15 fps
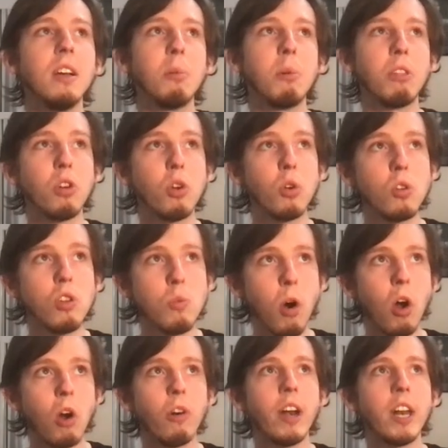with who you
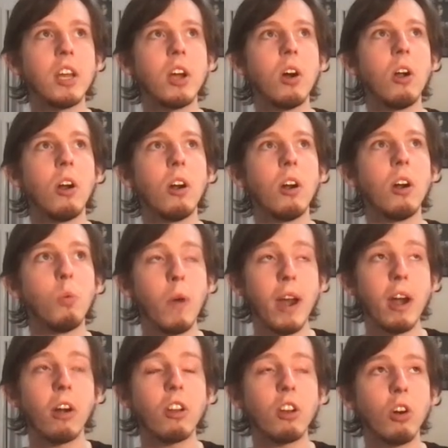already are,
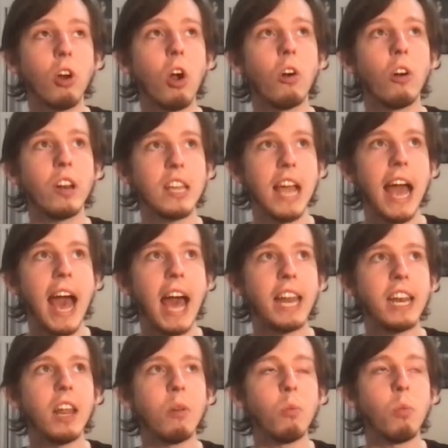where you're already at,
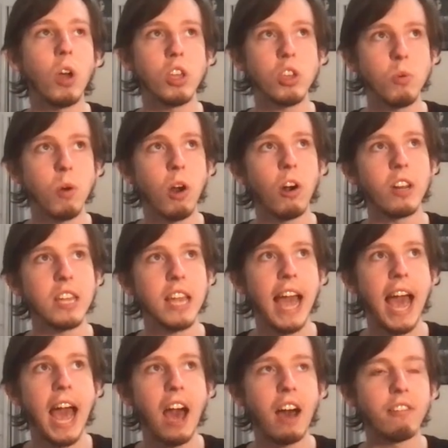and what you already
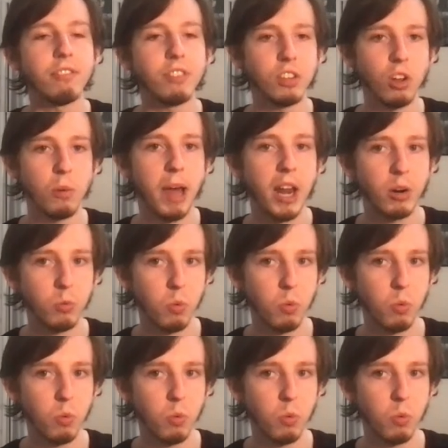have, no matter